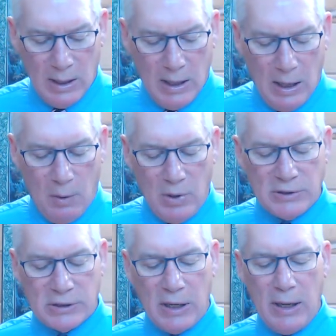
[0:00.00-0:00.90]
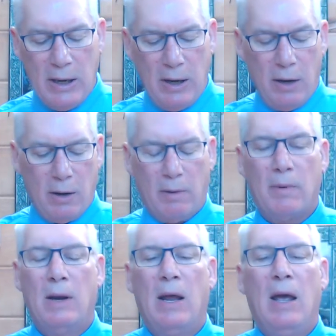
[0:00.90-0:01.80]
we see here,
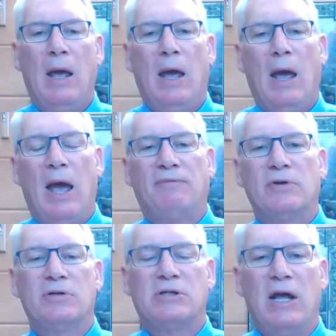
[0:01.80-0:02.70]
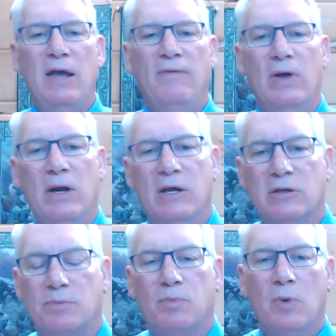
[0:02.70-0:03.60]
after Stephen is,